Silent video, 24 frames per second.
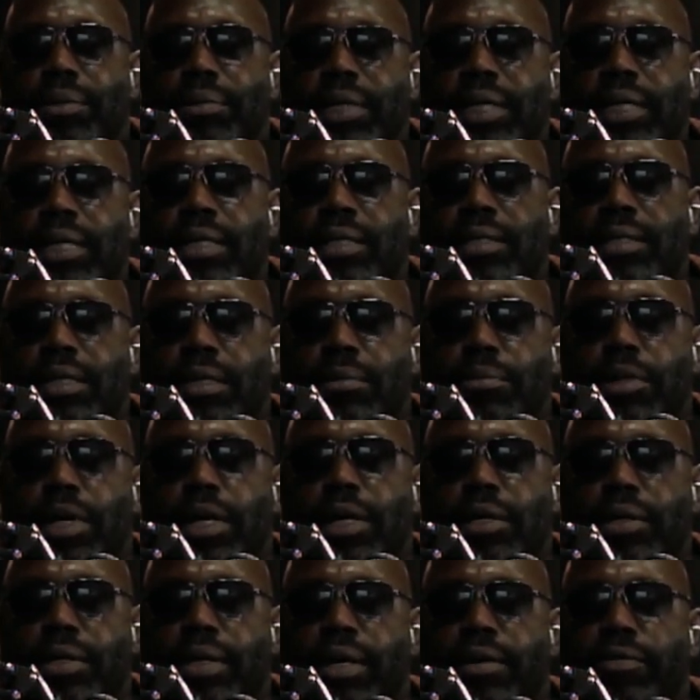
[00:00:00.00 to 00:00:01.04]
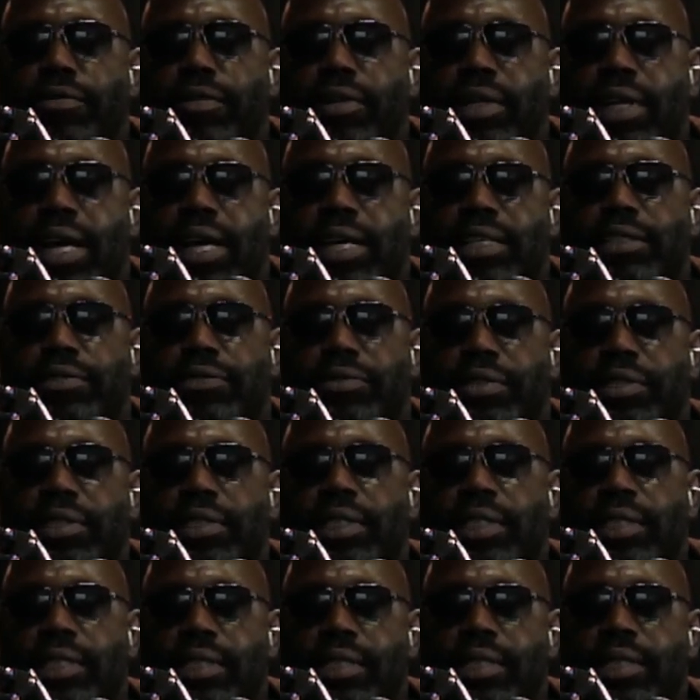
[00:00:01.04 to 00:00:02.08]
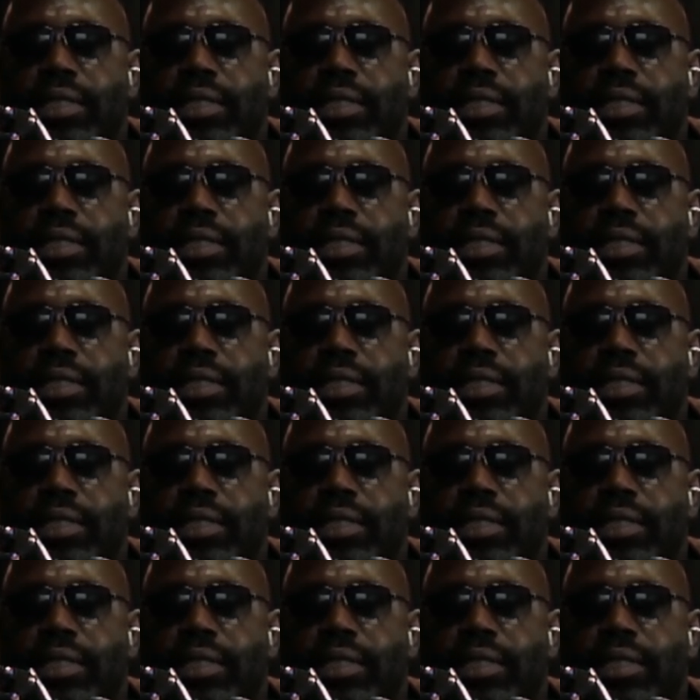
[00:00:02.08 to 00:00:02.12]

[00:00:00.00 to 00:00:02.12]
comedians are modern day philosophers.